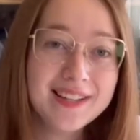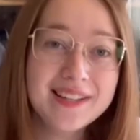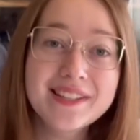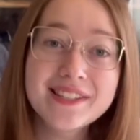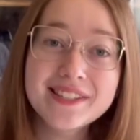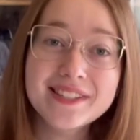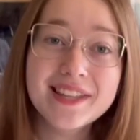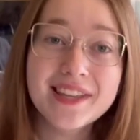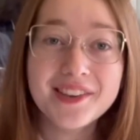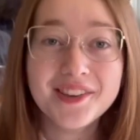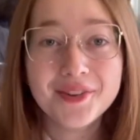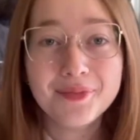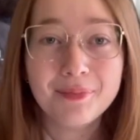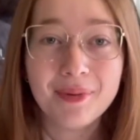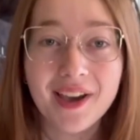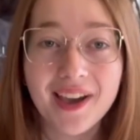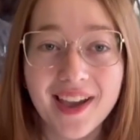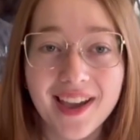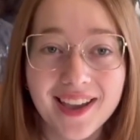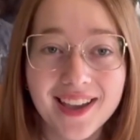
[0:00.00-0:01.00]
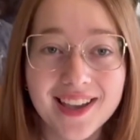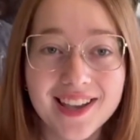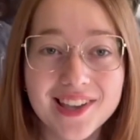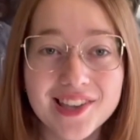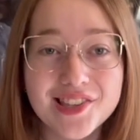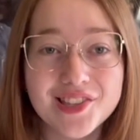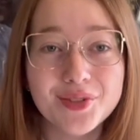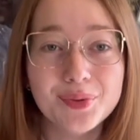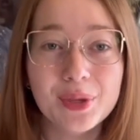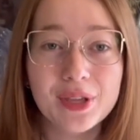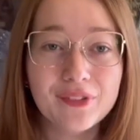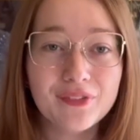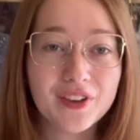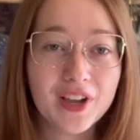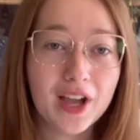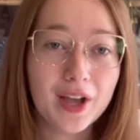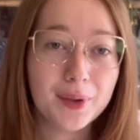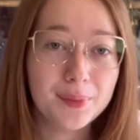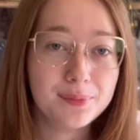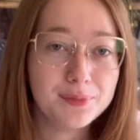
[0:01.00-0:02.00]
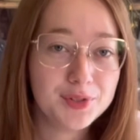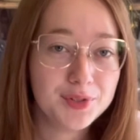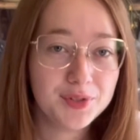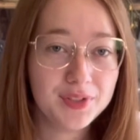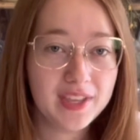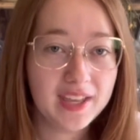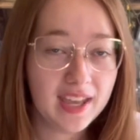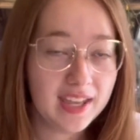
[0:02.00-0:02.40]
say goodbye as we have come to the